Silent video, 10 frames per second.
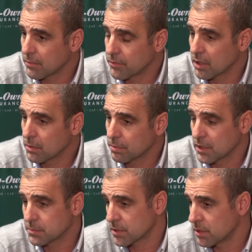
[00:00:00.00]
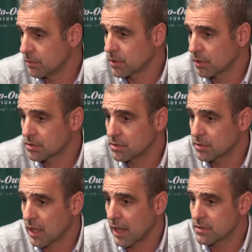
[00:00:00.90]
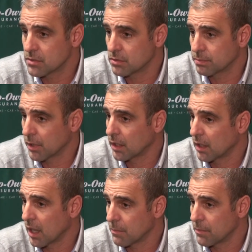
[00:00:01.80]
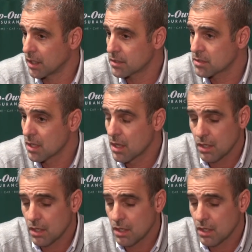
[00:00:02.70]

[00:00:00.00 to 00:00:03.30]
if you're going to play especially with those two guys who play a lot of minutes